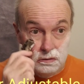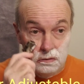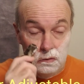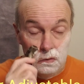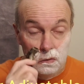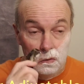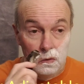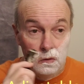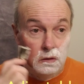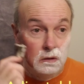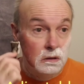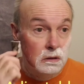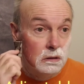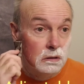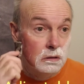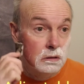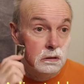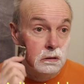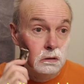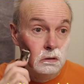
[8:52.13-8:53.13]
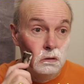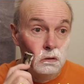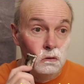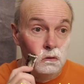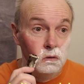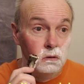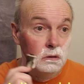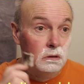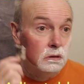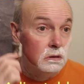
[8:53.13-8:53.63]

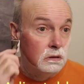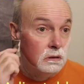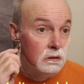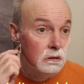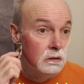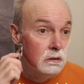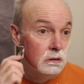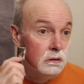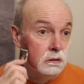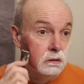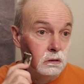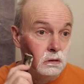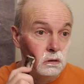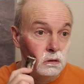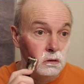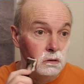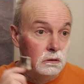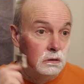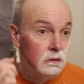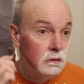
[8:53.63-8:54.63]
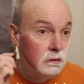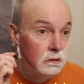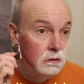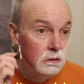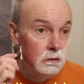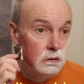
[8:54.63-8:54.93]
(no one is talking)